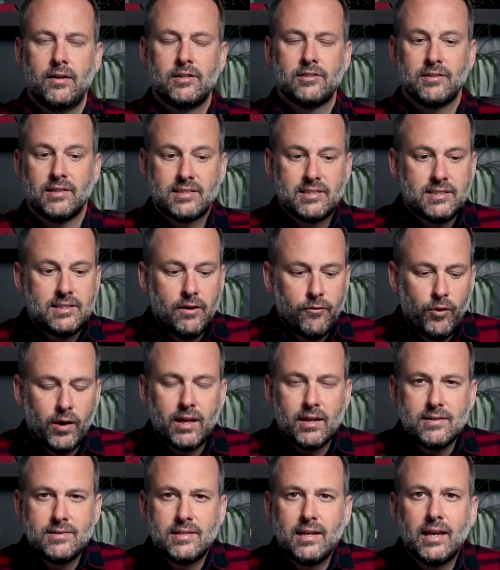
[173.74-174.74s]
So let's see if we
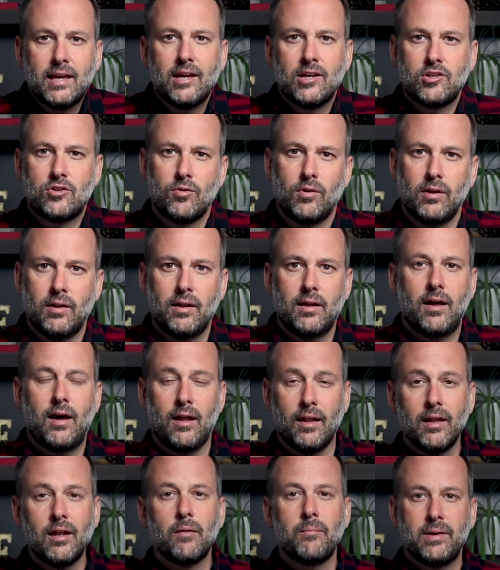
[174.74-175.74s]
can dig into
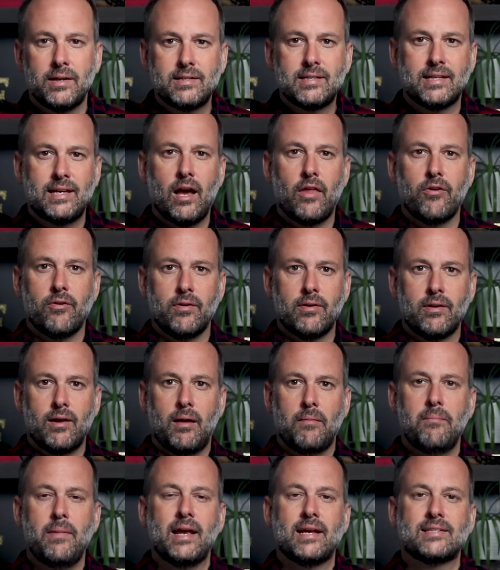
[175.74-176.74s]
a little bit together
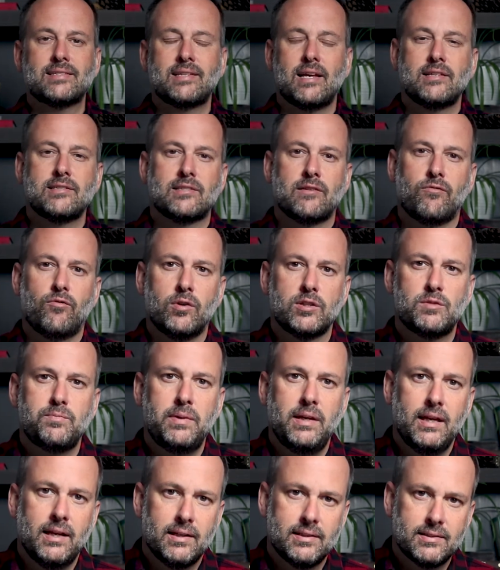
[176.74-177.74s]
and make sense of what's
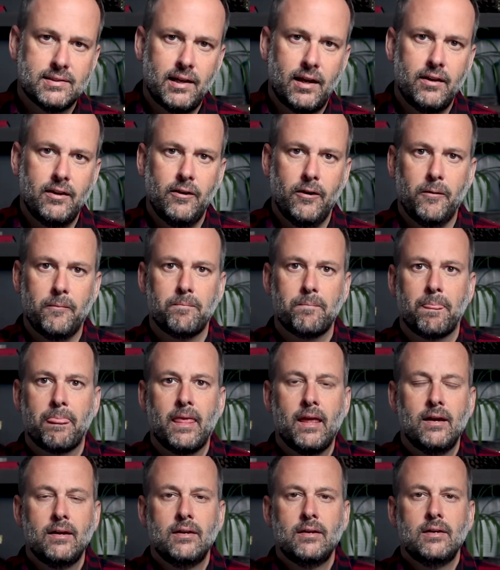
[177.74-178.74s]
being said here.
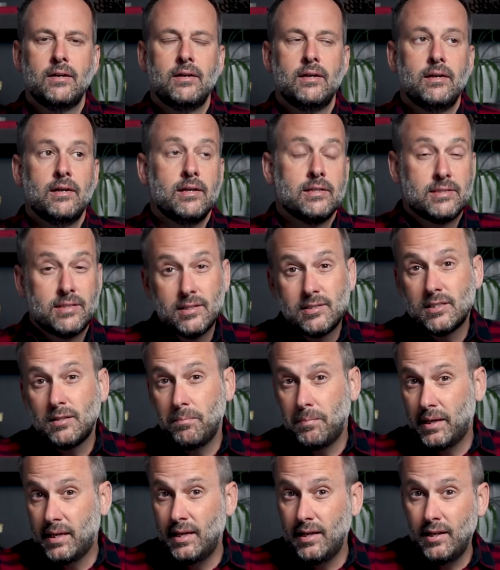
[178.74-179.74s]
Since the
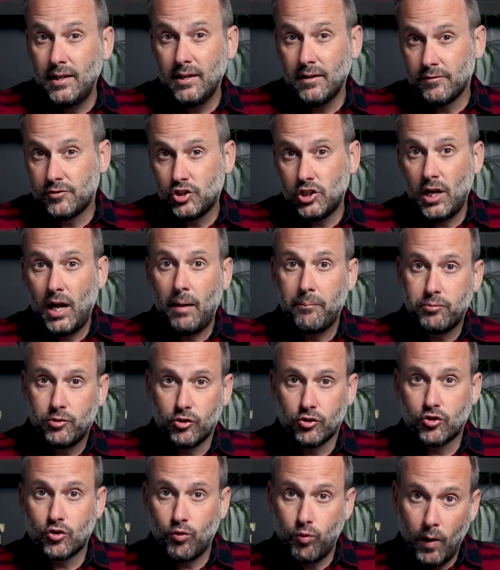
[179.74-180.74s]
beginning of
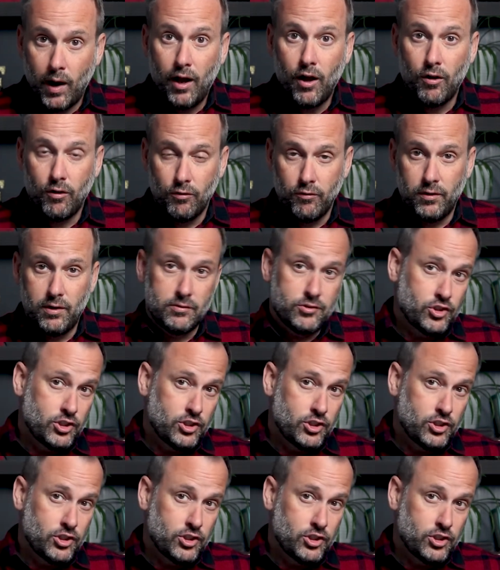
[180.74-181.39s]
chapter 12, a